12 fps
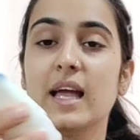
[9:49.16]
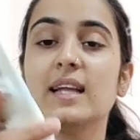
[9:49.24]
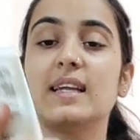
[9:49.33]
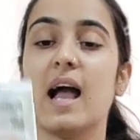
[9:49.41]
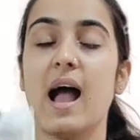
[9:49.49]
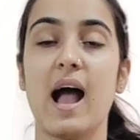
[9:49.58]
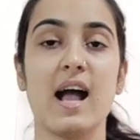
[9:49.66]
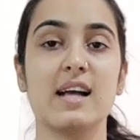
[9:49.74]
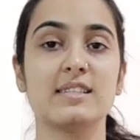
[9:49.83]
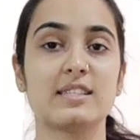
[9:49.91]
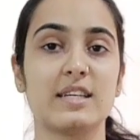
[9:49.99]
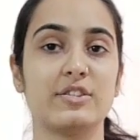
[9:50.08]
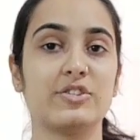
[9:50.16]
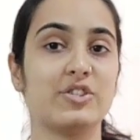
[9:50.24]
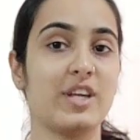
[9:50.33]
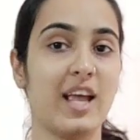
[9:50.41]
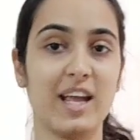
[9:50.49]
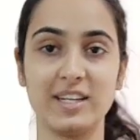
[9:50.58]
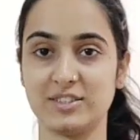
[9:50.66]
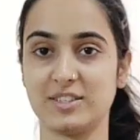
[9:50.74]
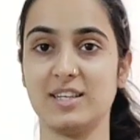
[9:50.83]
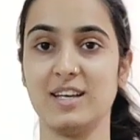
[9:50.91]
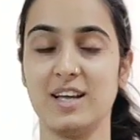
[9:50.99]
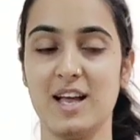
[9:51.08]
It has
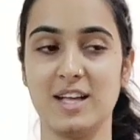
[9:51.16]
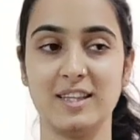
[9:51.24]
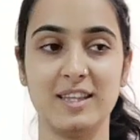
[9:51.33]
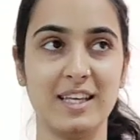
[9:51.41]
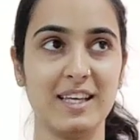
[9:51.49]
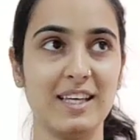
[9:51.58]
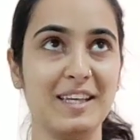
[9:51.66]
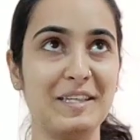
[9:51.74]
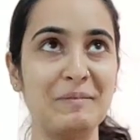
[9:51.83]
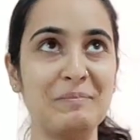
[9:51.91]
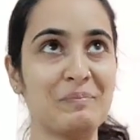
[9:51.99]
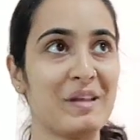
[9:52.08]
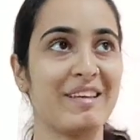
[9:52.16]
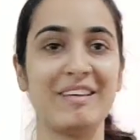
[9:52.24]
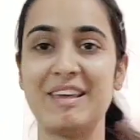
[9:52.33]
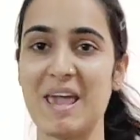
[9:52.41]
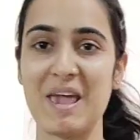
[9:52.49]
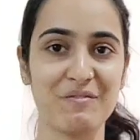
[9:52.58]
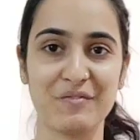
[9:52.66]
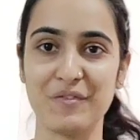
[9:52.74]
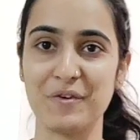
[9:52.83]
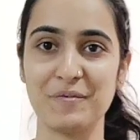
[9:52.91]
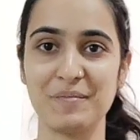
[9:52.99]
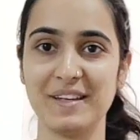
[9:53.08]
changed the game
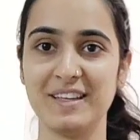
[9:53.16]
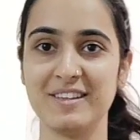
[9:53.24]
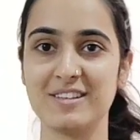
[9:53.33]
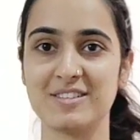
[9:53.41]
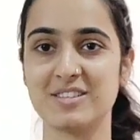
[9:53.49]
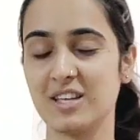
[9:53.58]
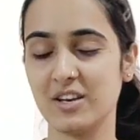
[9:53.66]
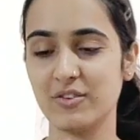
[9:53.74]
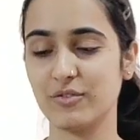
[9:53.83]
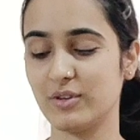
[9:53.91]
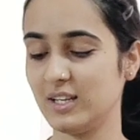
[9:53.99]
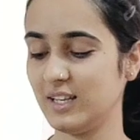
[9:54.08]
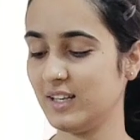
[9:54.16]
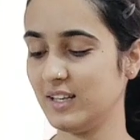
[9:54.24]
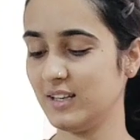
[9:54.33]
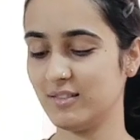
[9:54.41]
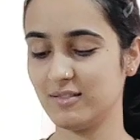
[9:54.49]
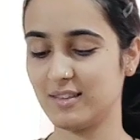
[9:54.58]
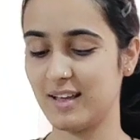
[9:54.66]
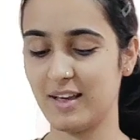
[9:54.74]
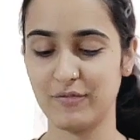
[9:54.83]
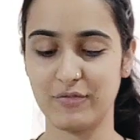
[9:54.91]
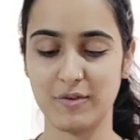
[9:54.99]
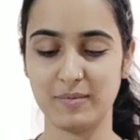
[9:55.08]
for me, the skin routine
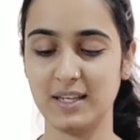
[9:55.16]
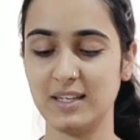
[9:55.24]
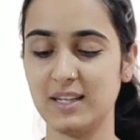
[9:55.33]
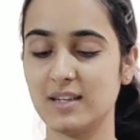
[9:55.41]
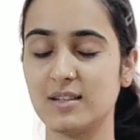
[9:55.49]
thing for me.